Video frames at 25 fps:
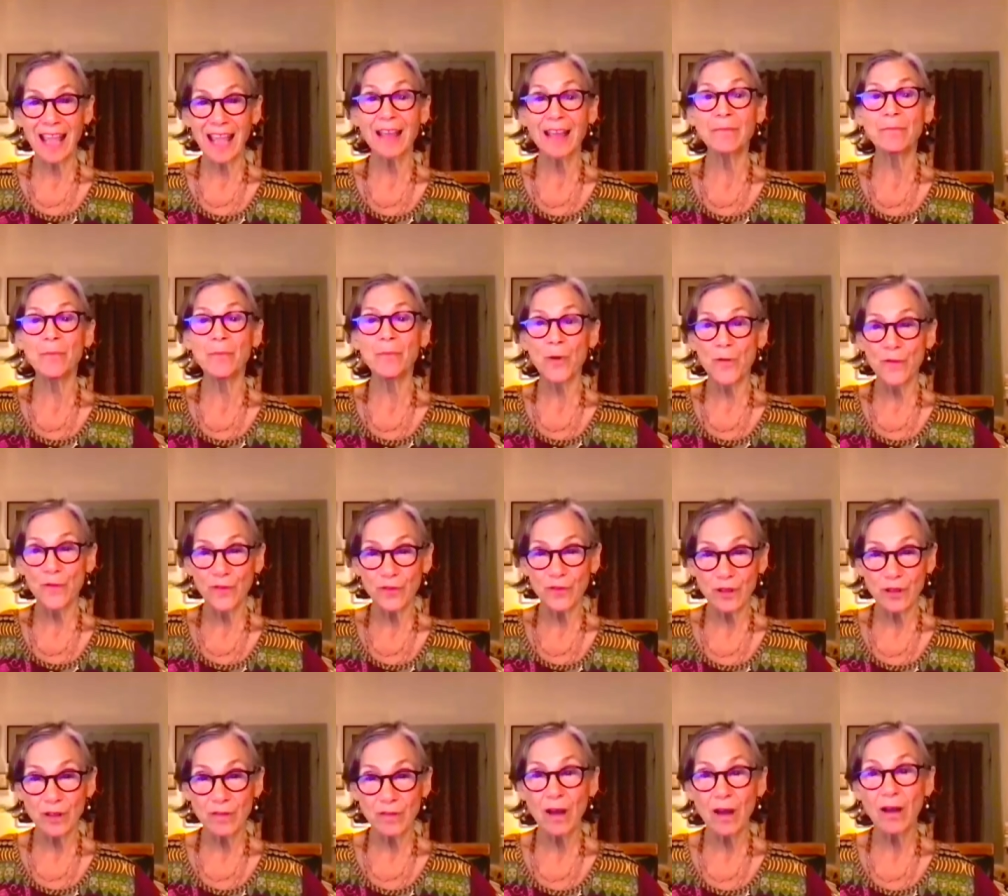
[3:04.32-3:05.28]
move
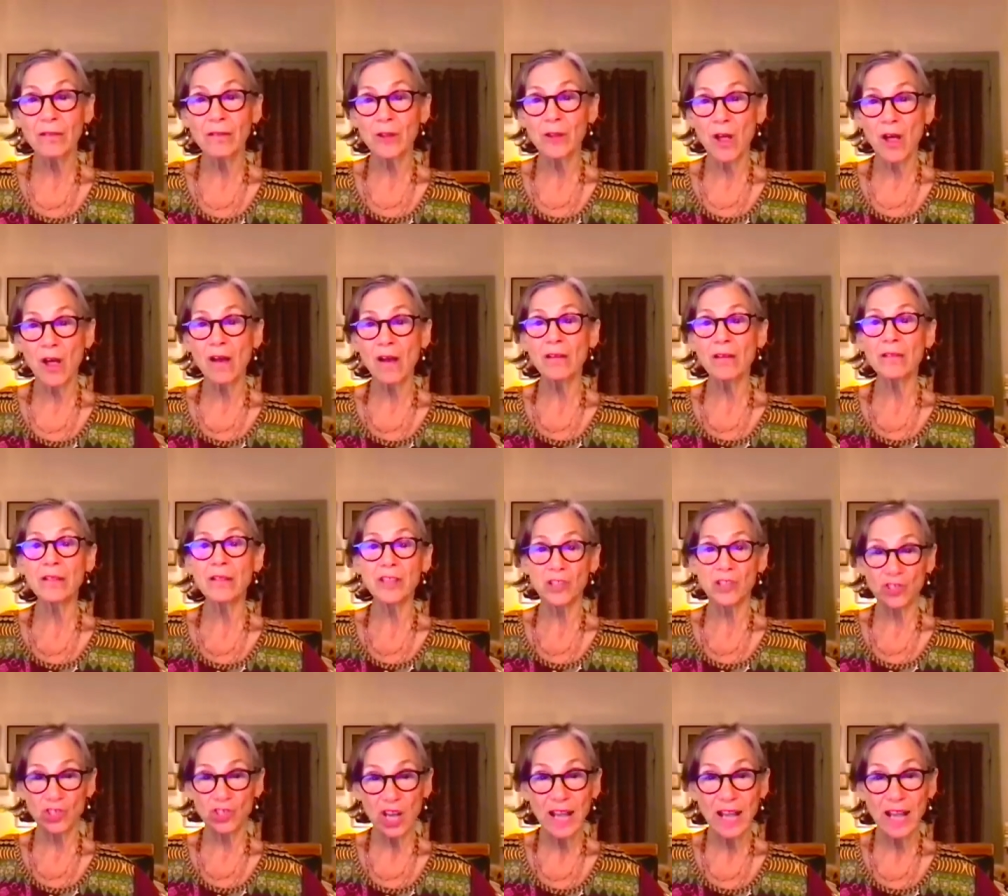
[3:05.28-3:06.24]
along the
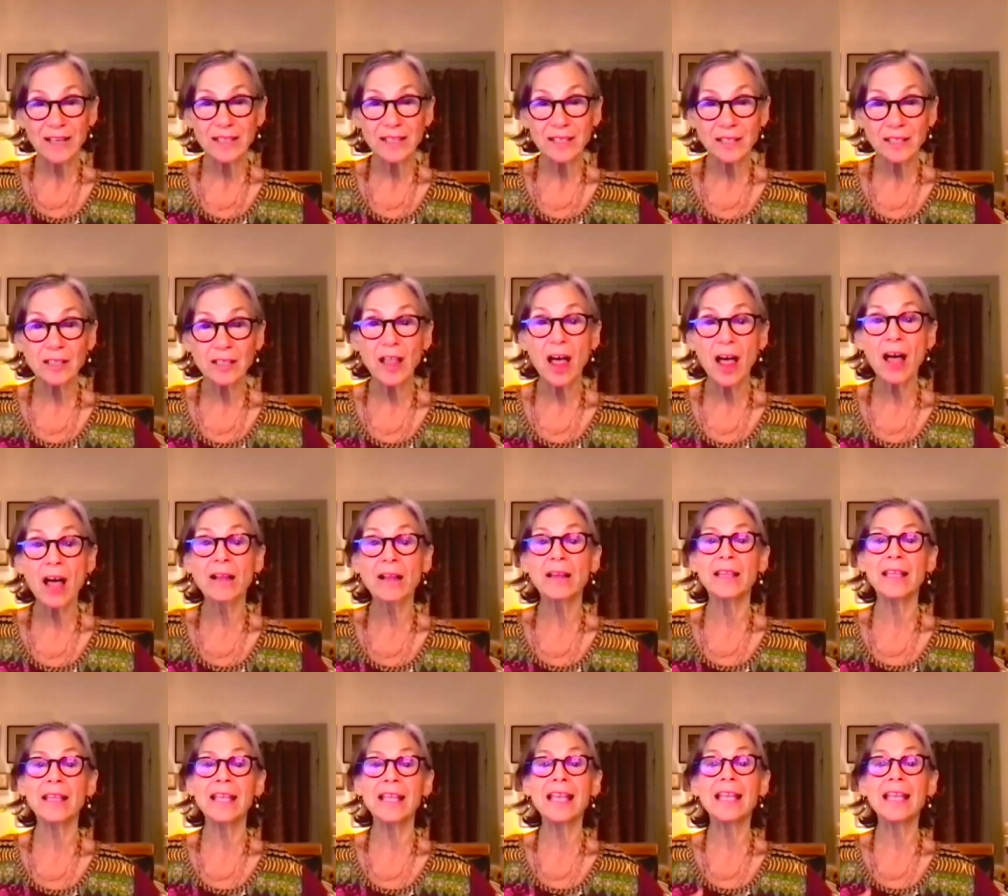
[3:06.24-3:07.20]
Chinese clock
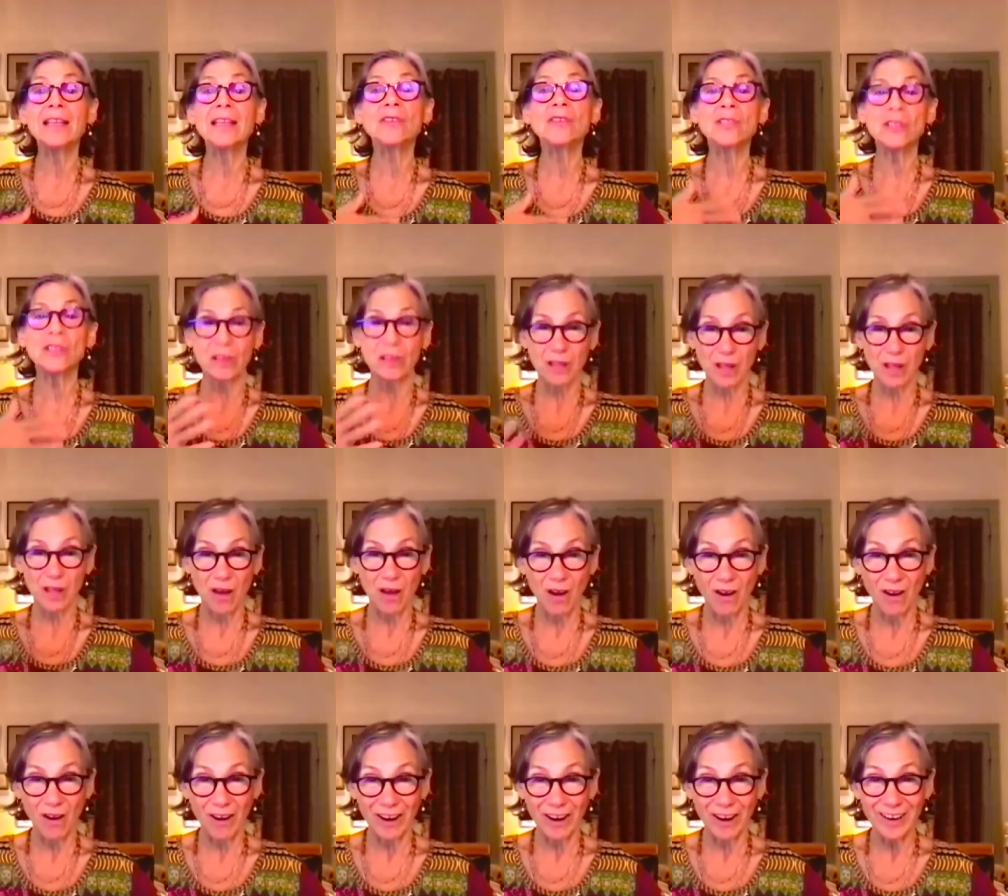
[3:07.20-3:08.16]
into the
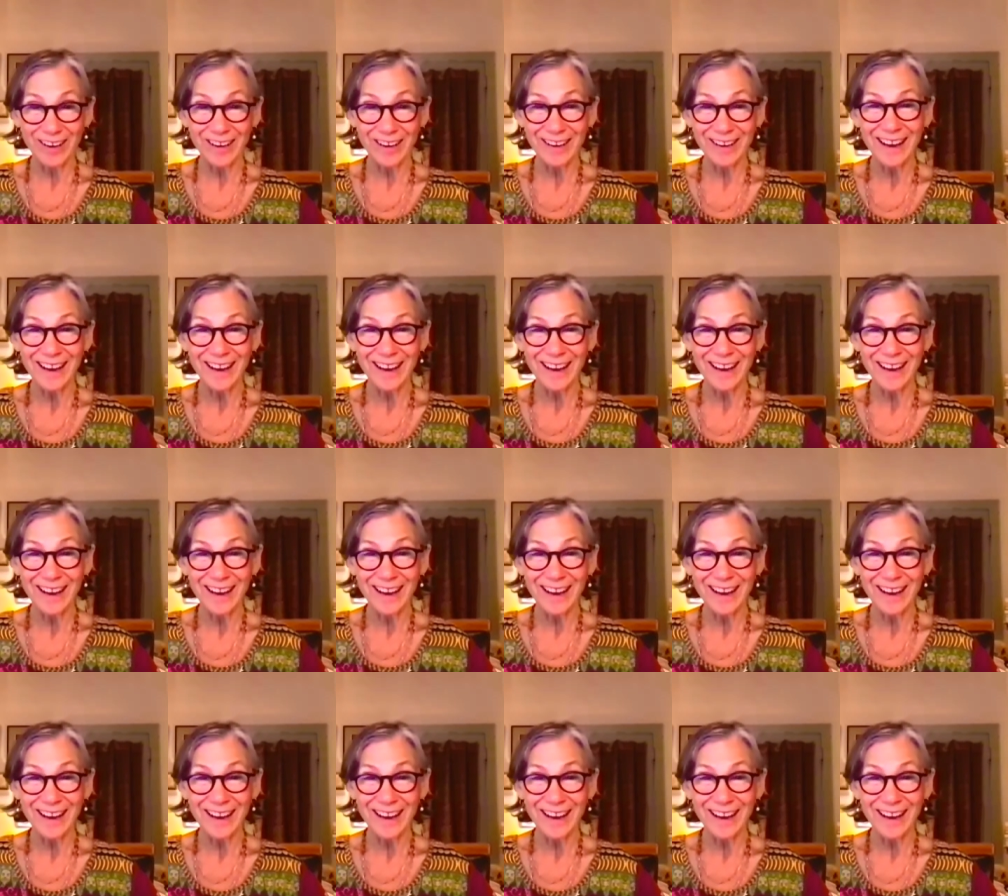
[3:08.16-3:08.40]
heart.